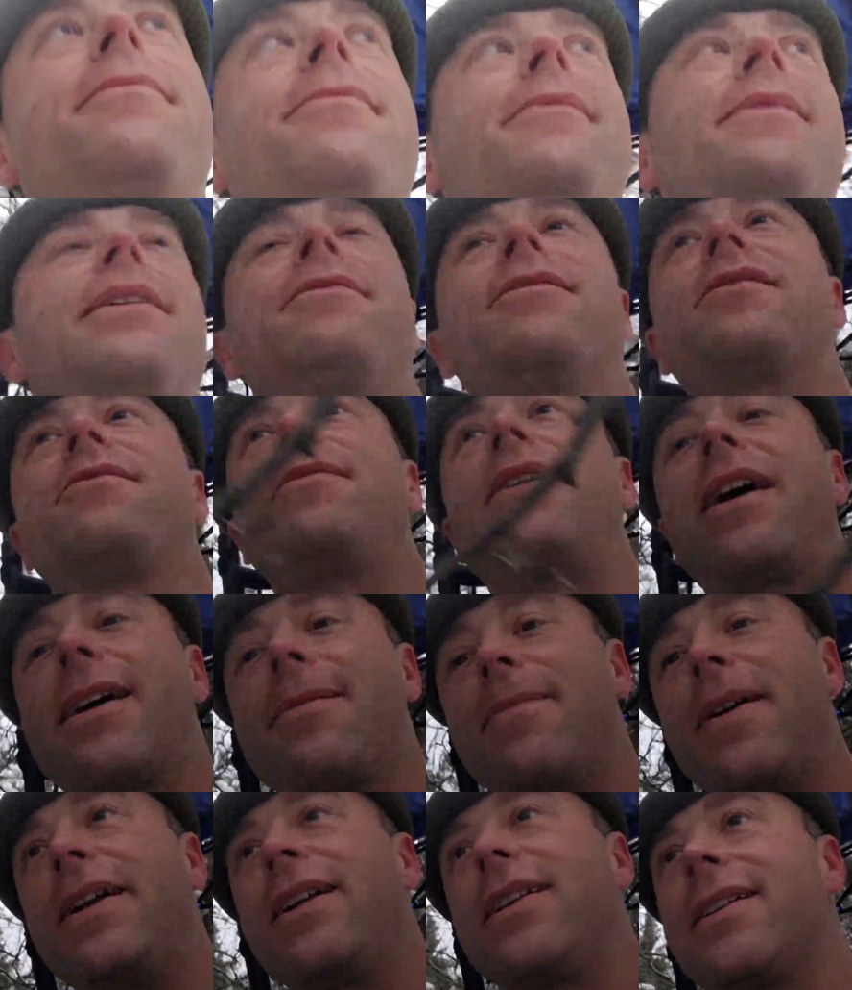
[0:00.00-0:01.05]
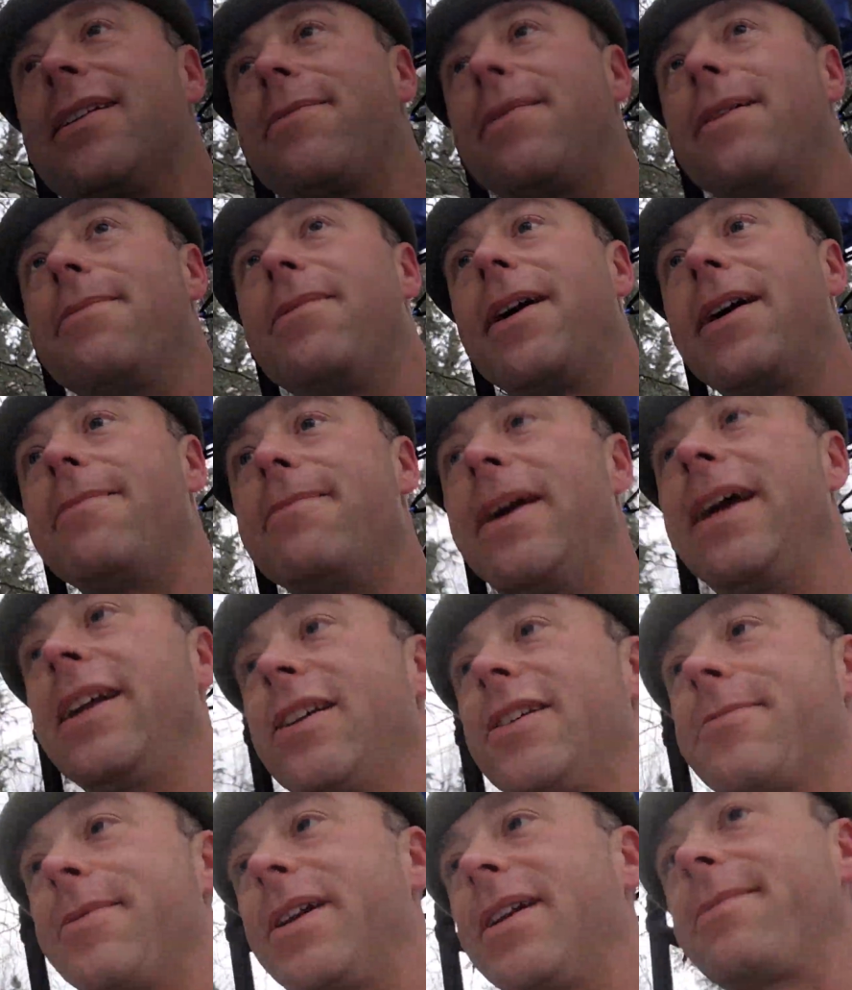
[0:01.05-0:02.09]
it was recommended to me by
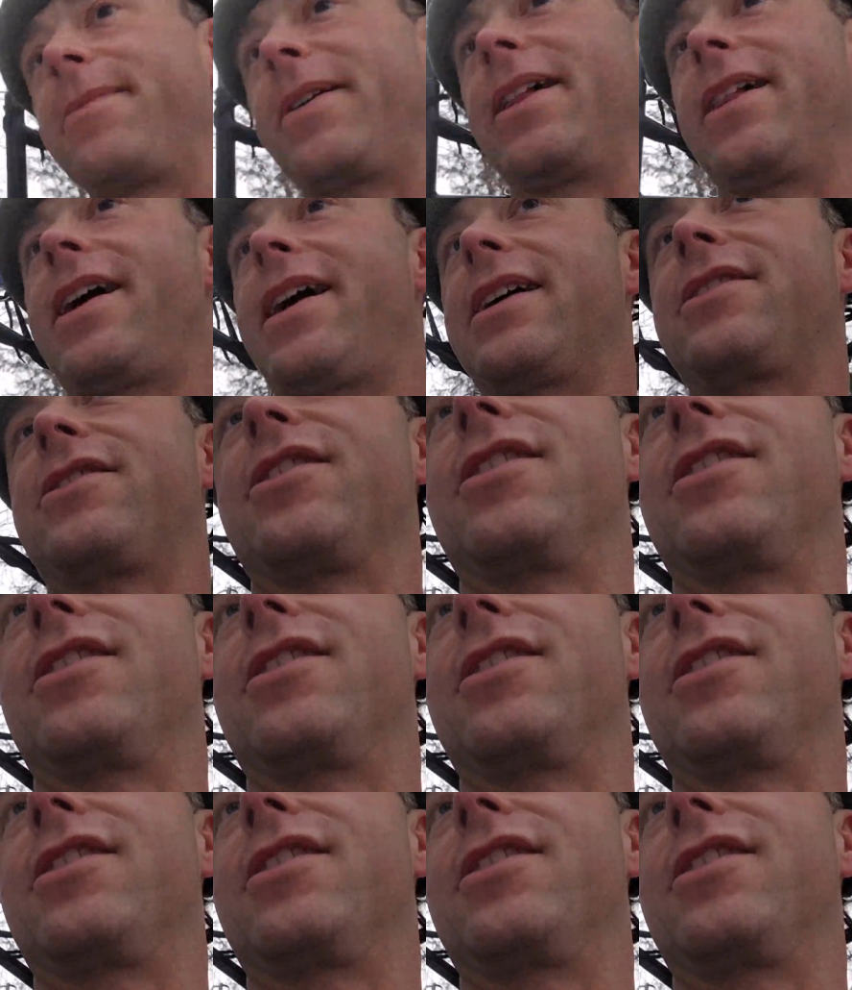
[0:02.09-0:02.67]
management at my last